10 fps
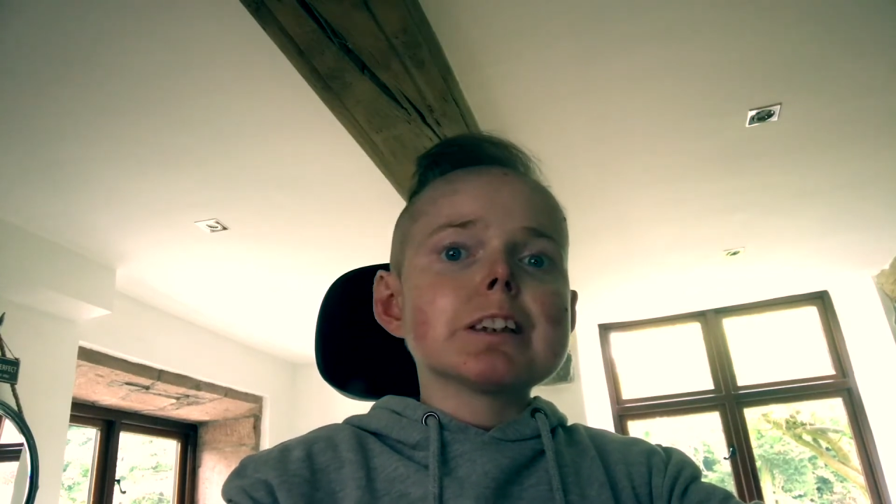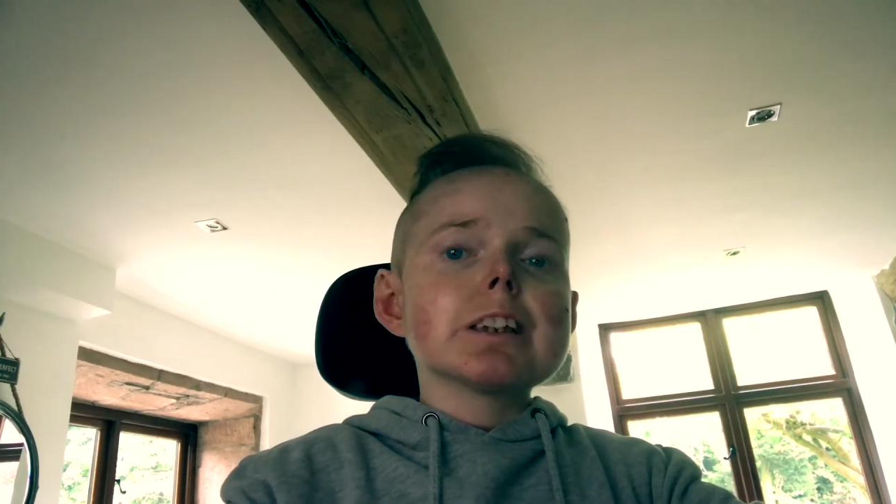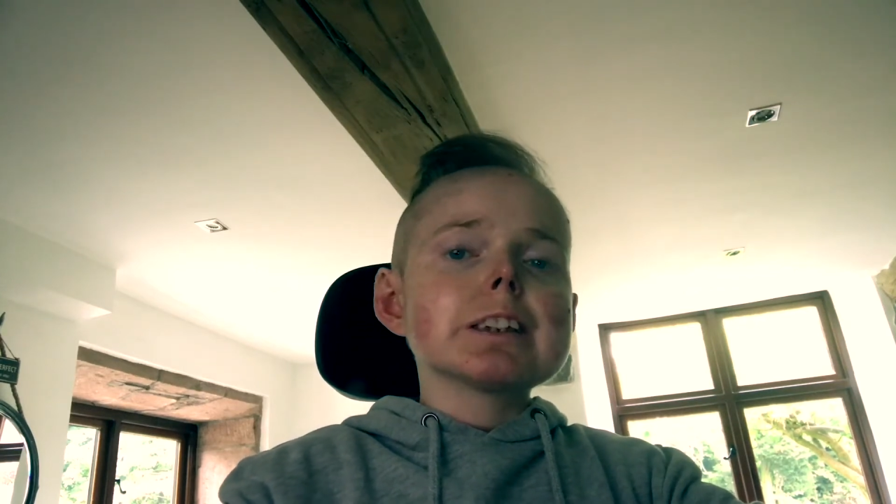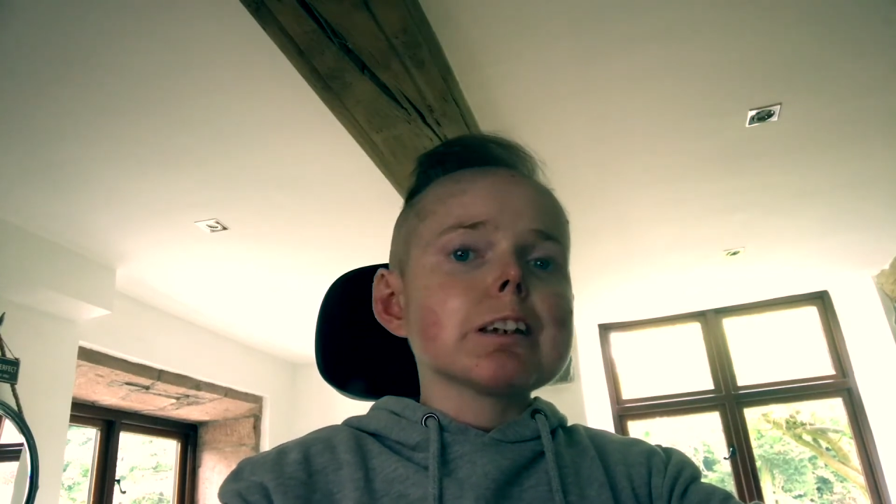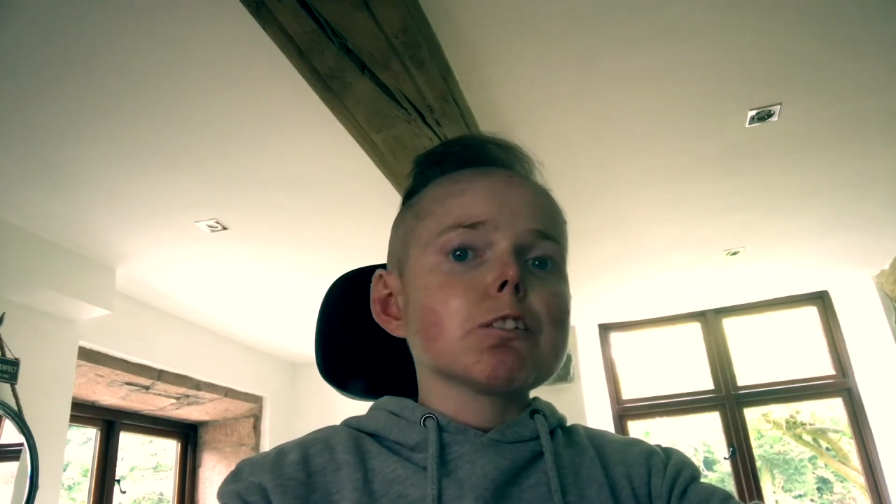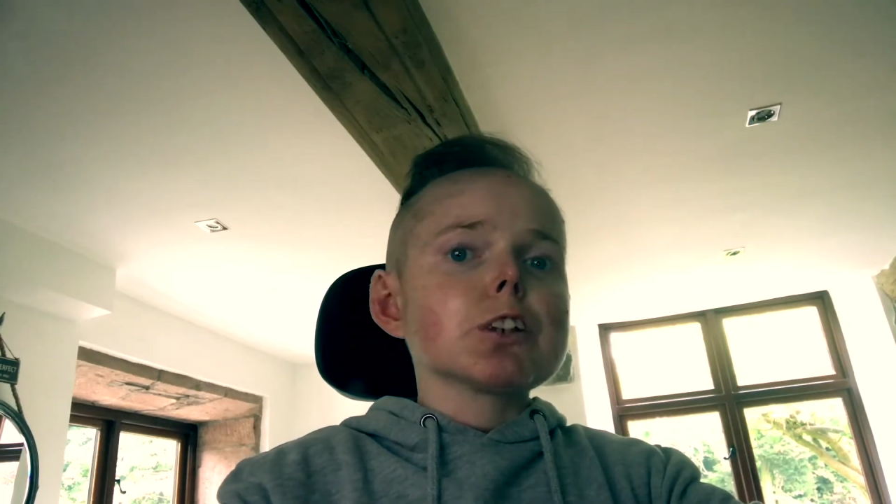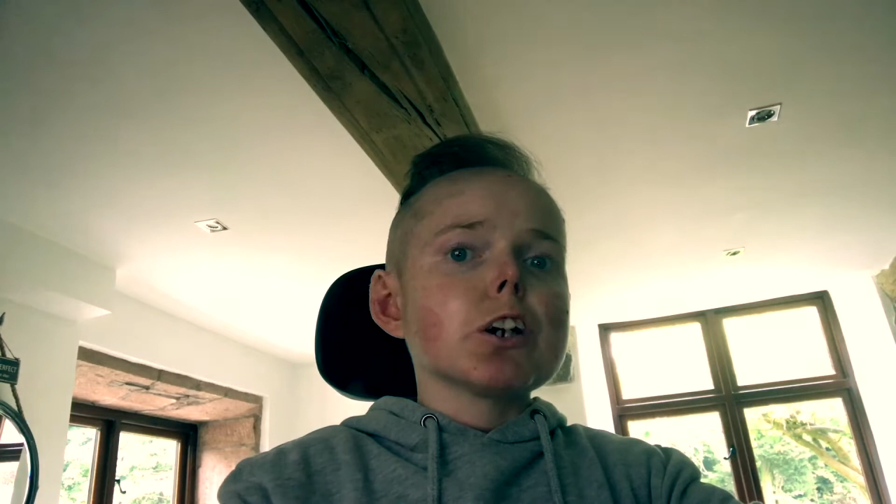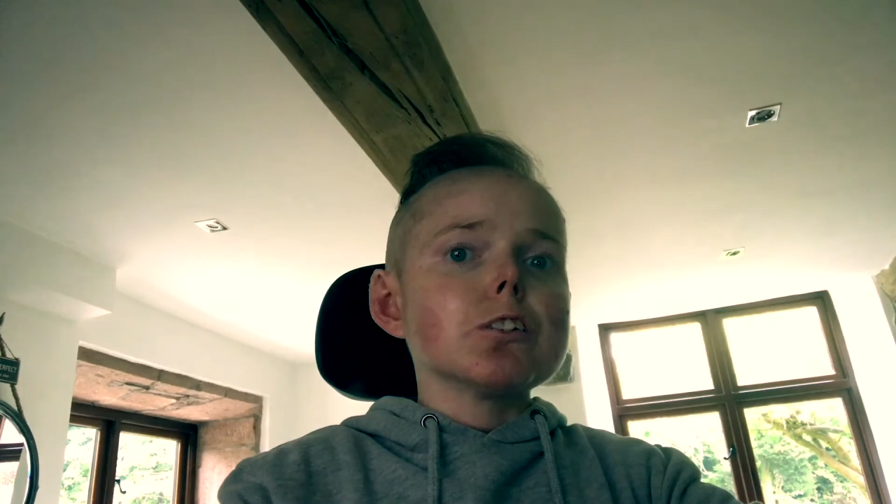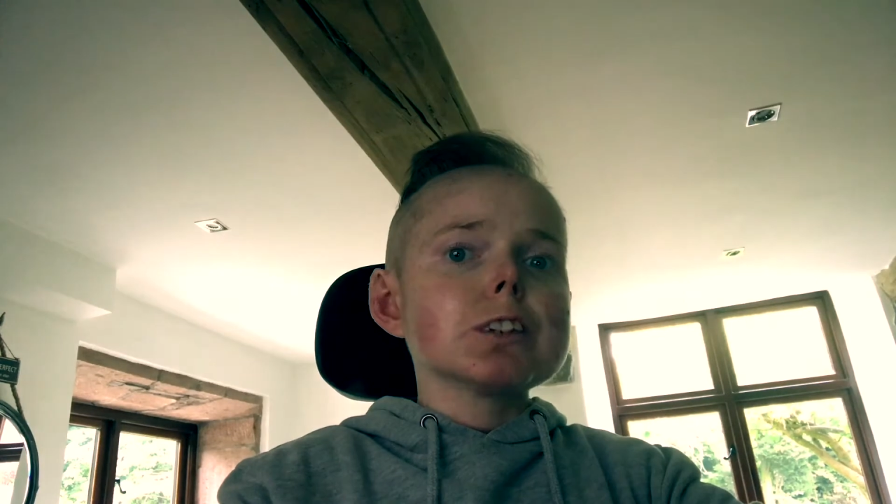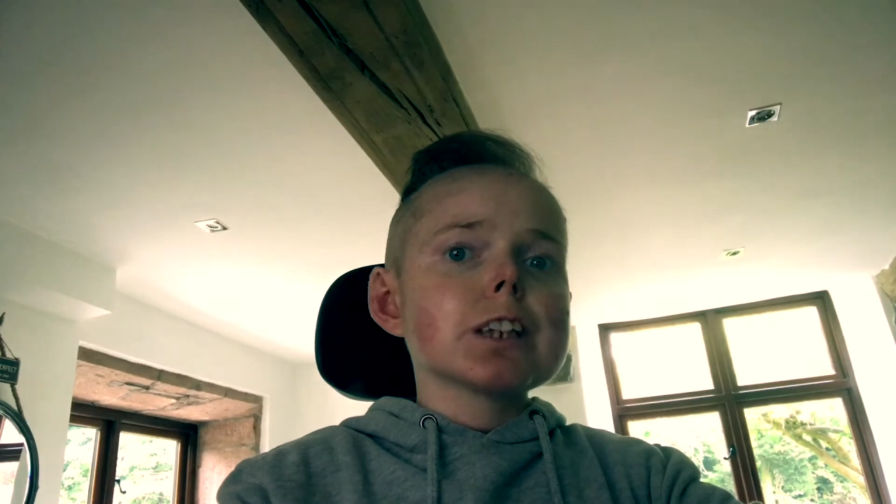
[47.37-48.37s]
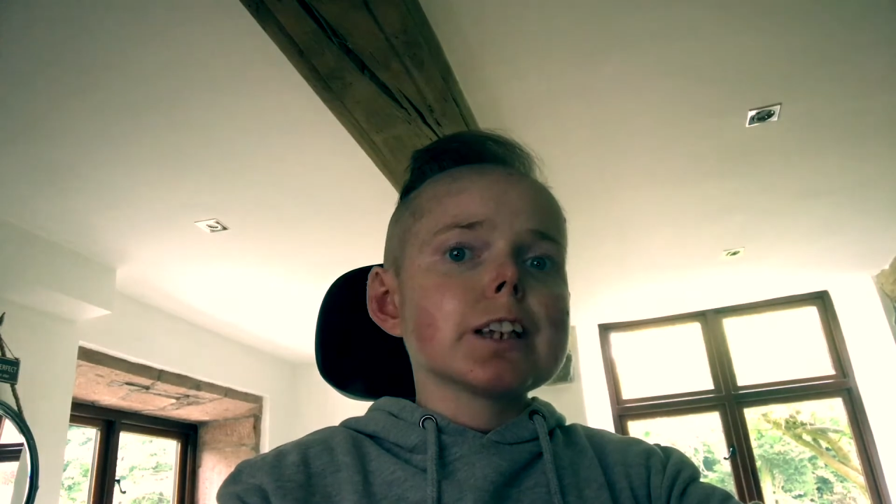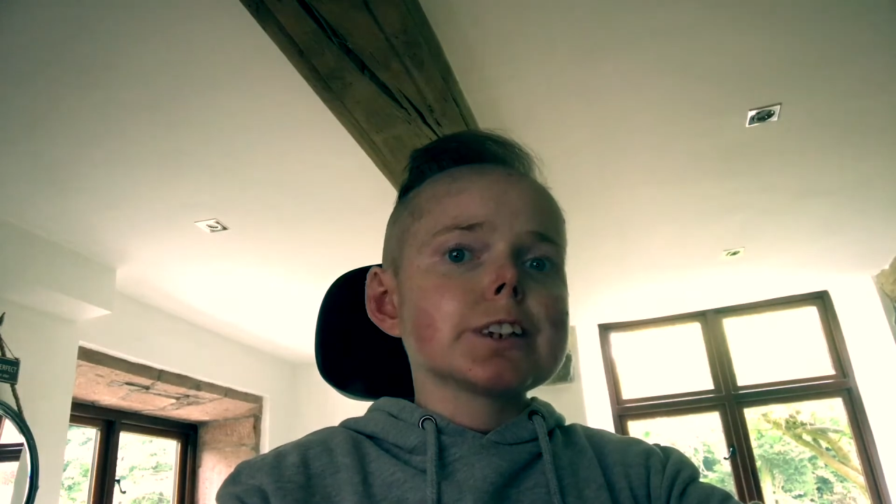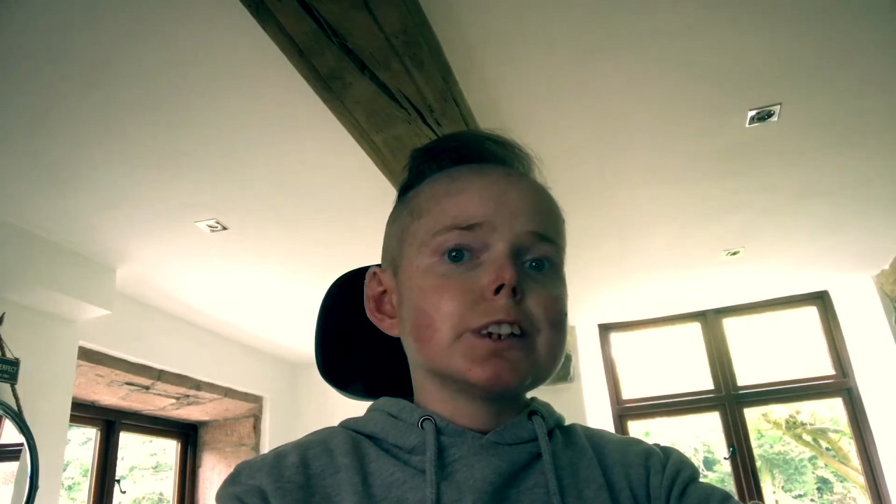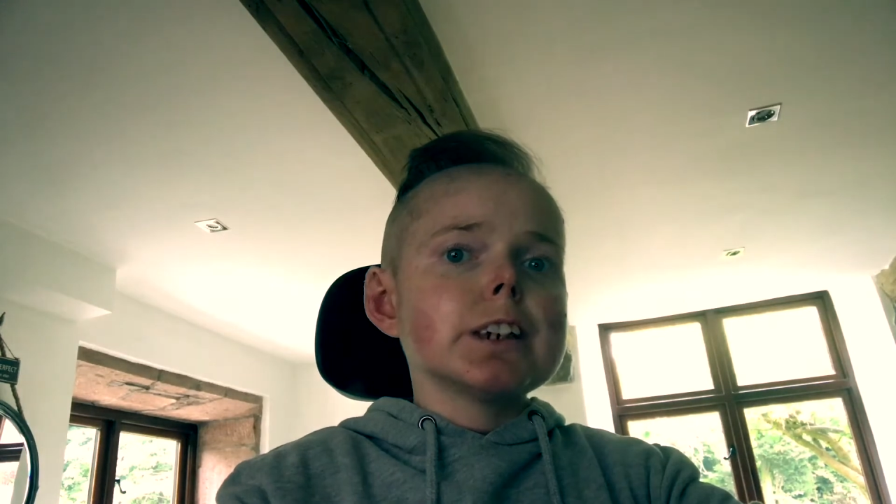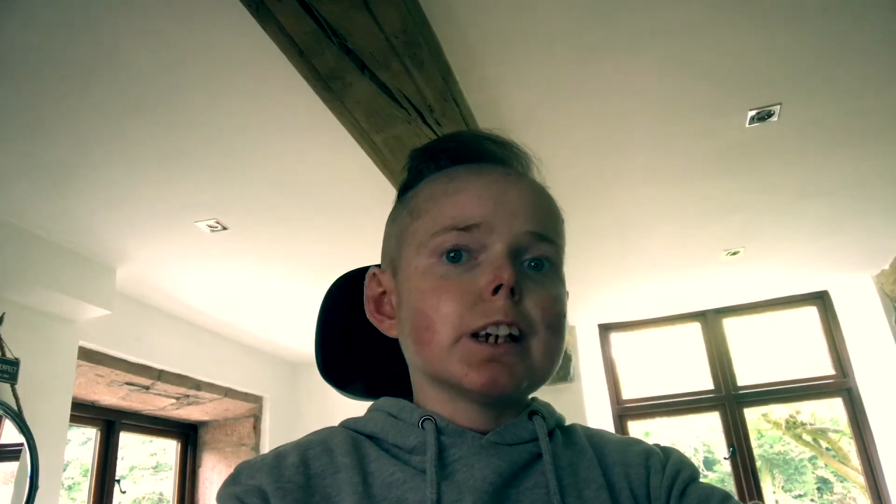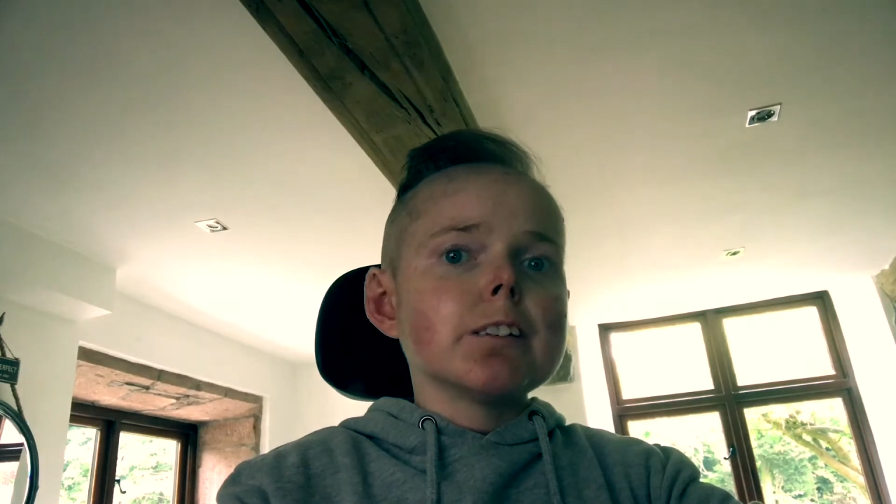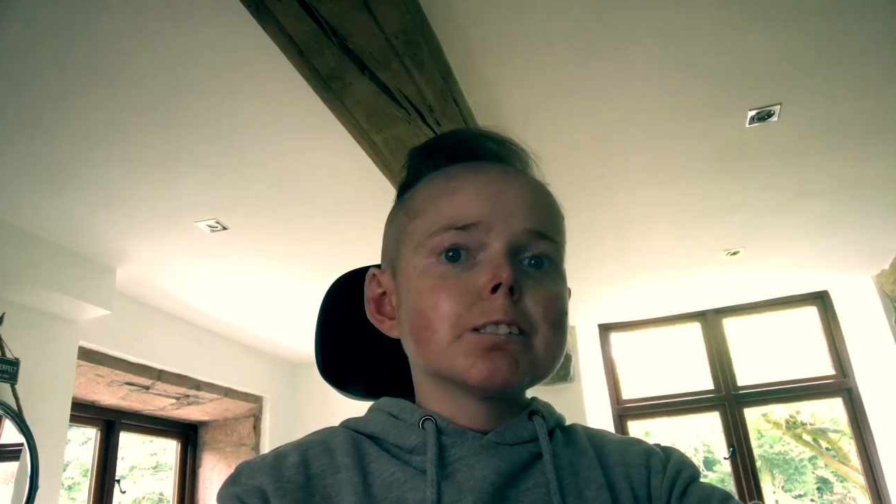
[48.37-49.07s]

to the South Coast last year,